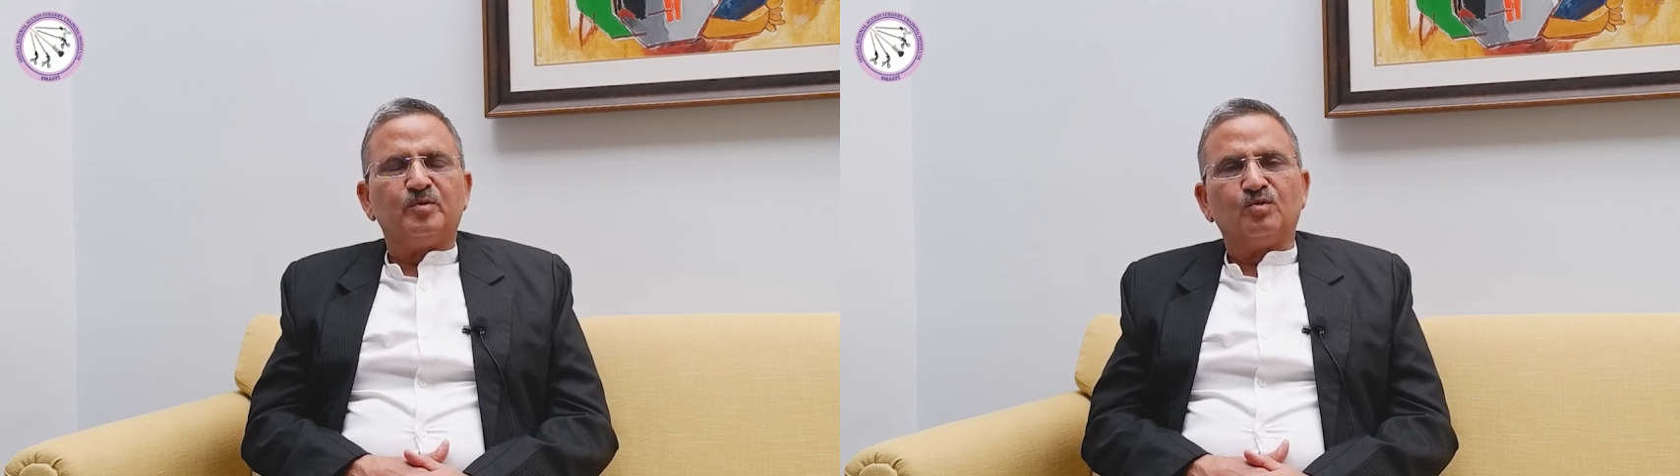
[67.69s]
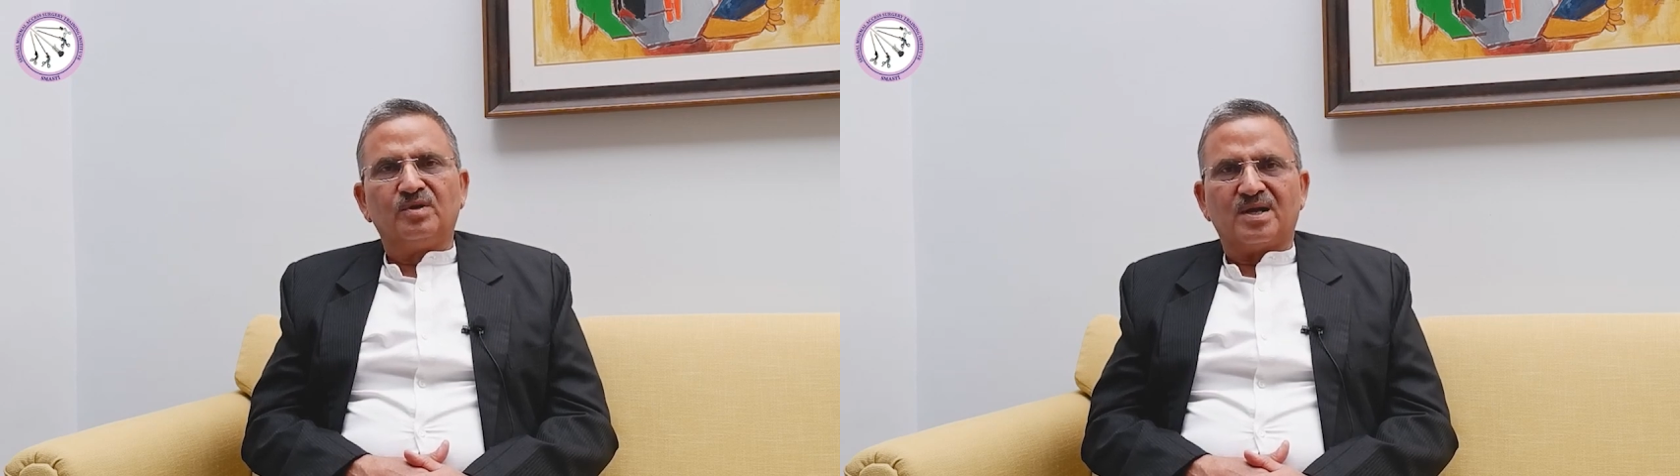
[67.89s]

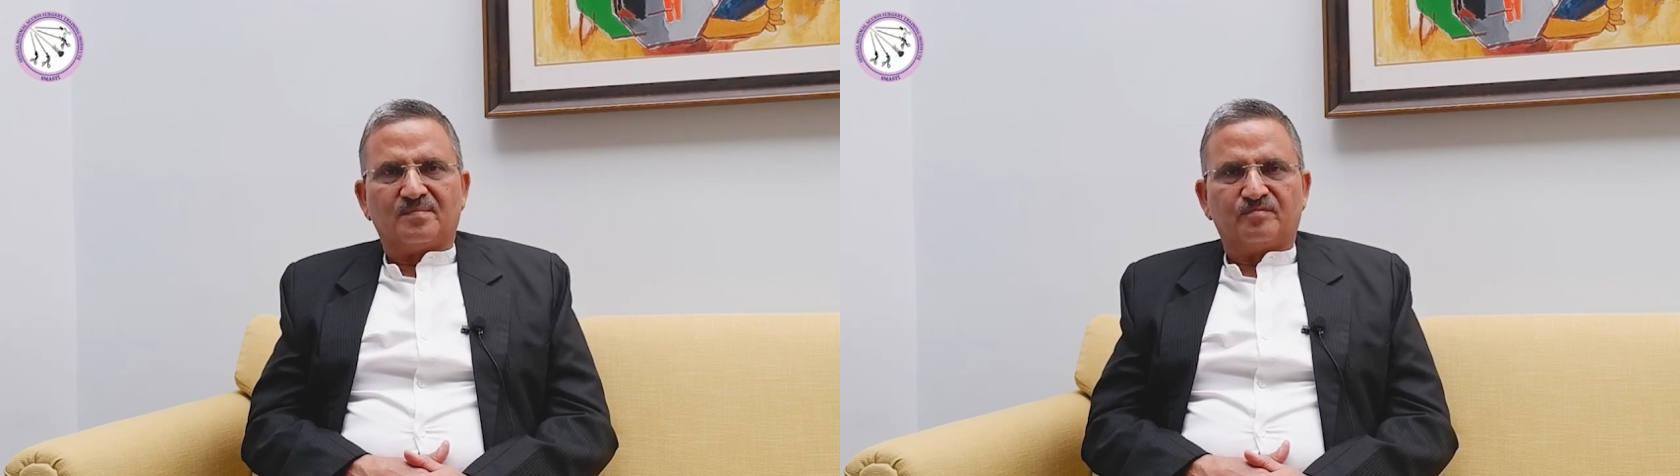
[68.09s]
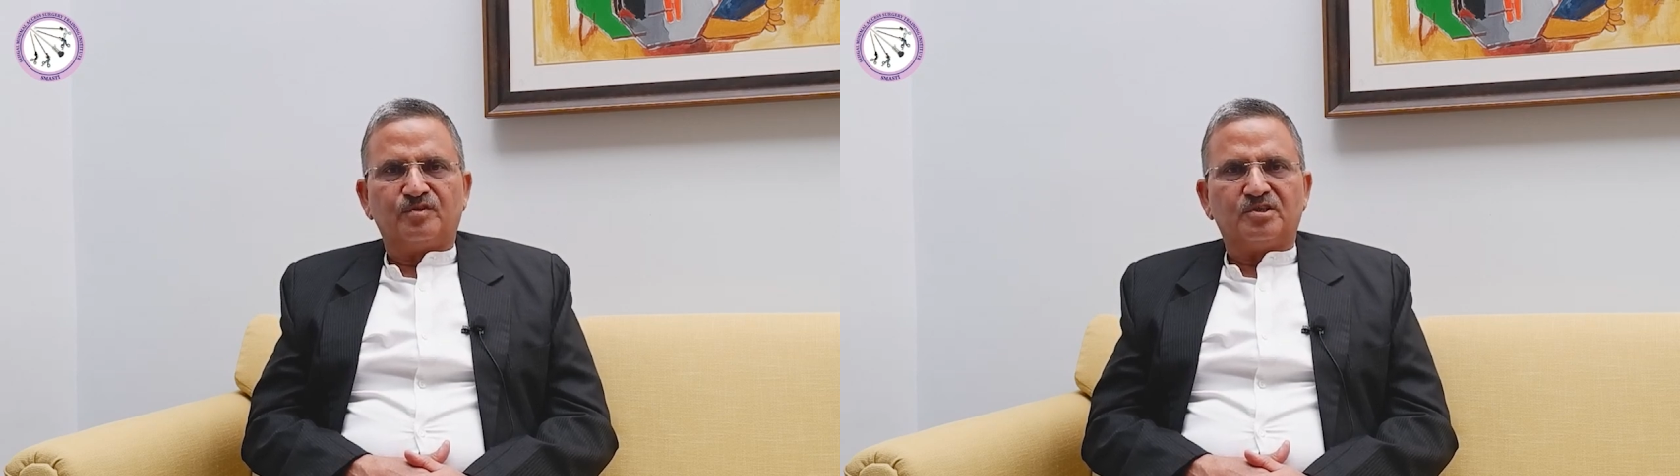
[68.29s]

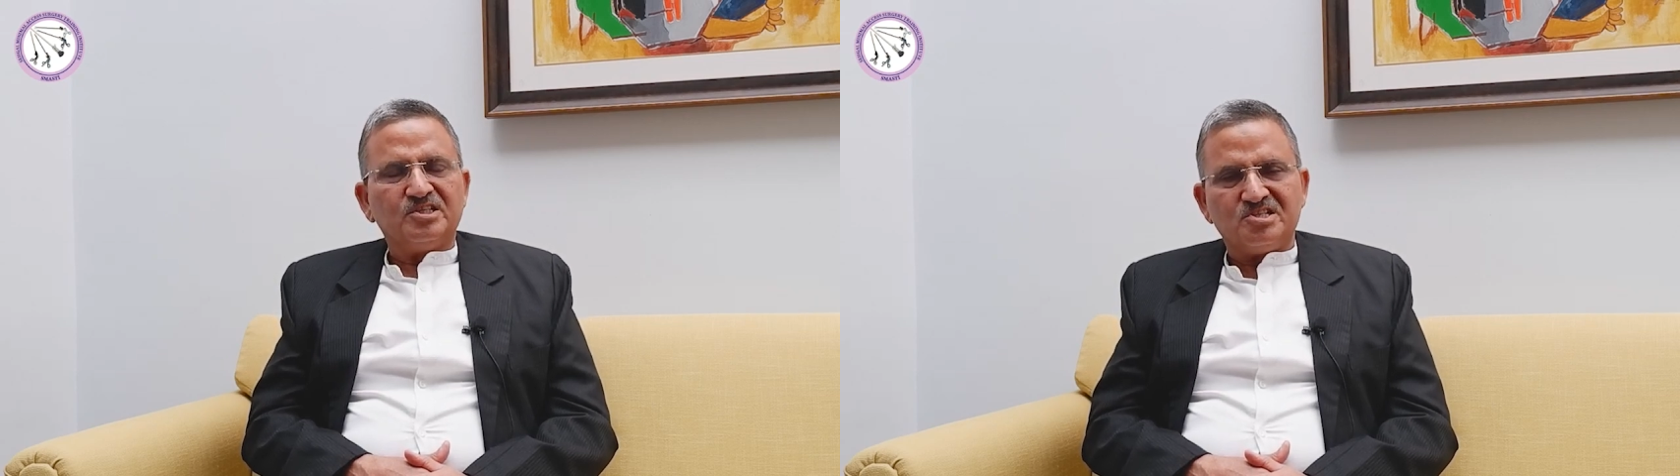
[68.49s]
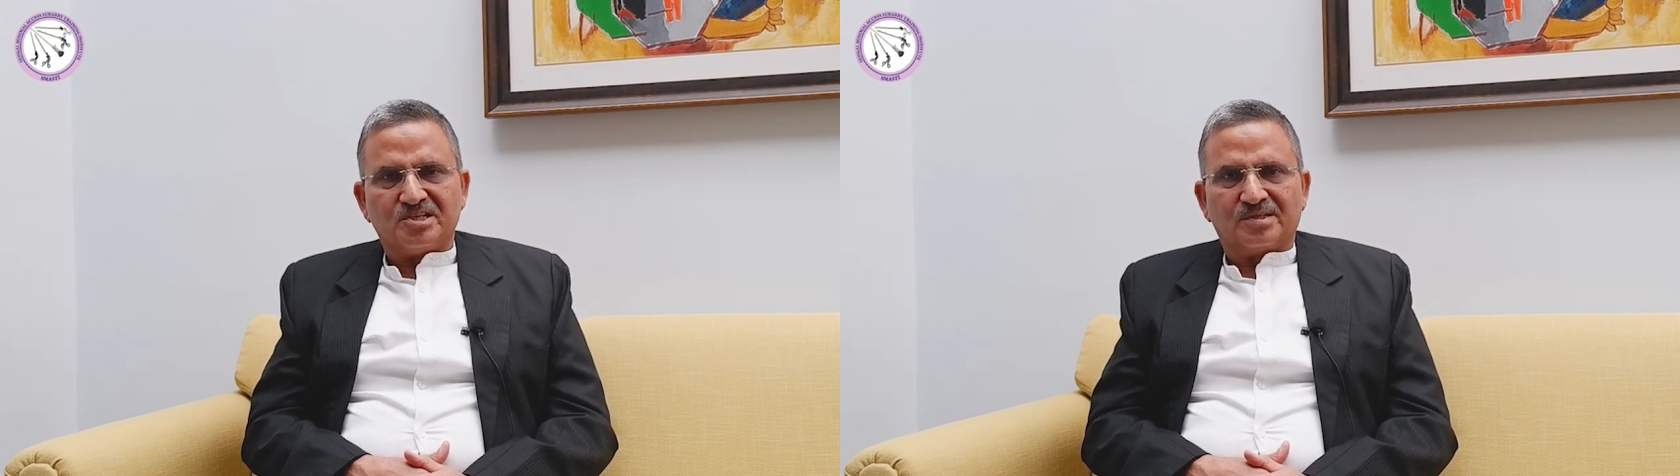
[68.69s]
program for
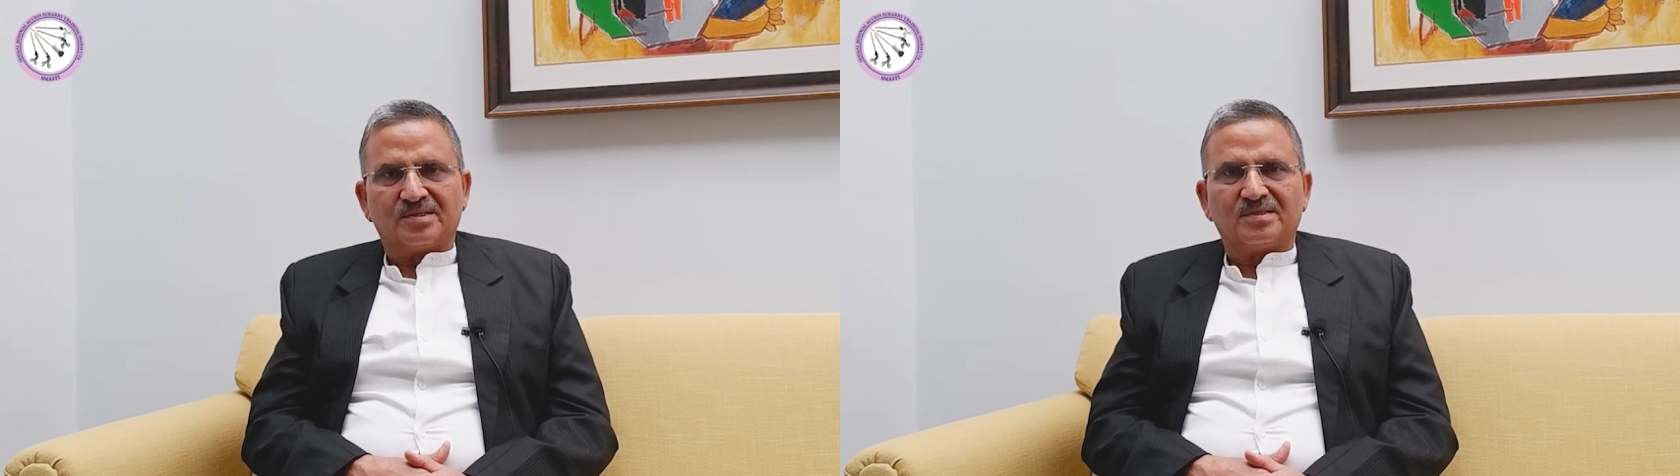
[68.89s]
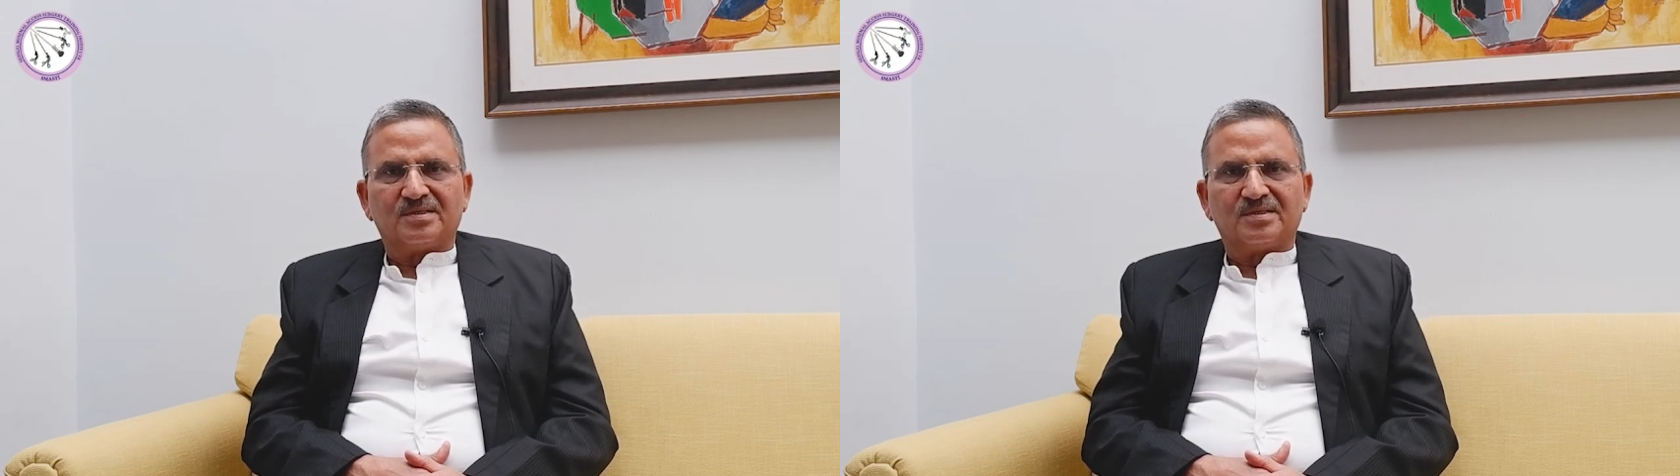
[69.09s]
teaching,